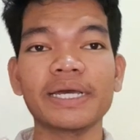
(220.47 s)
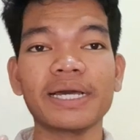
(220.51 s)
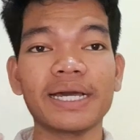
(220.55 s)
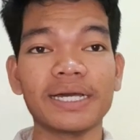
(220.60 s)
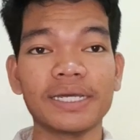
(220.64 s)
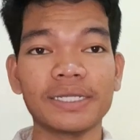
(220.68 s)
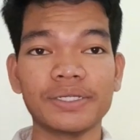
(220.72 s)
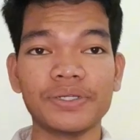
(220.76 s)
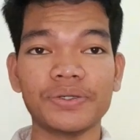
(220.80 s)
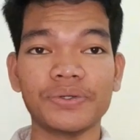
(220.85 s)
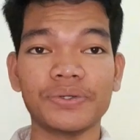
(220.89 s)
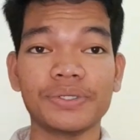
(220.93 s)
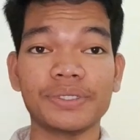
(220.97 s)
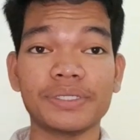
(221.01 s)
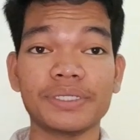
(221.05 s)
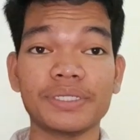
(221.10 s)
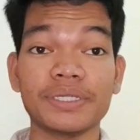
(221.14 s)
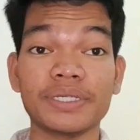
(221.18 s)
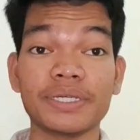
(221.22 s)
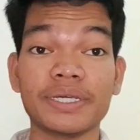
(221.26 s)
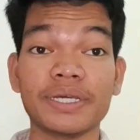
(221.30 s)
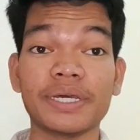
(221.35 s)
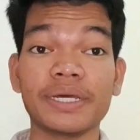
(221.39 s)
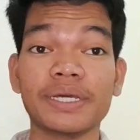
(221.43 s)

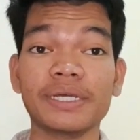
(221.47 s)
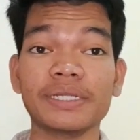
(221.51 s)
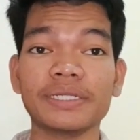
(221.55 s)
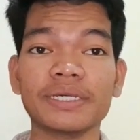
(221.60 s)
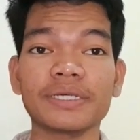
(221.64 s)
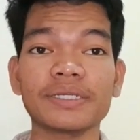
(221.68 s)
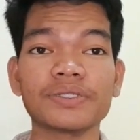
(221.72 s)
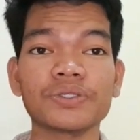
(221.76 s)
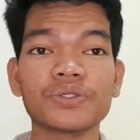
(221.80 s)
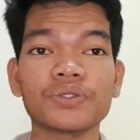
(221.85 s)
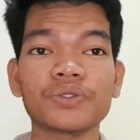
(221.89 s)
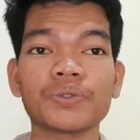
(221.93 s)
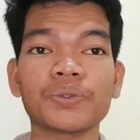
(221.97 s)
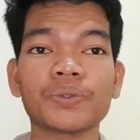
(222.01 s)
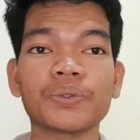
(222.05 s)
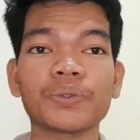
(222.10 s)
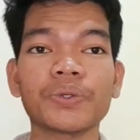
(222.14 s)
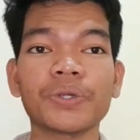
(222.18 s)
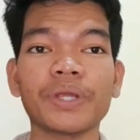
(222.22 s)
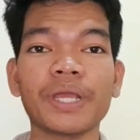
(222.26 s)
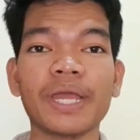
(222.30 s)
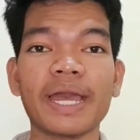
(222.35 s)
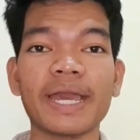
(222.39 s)
understand, and store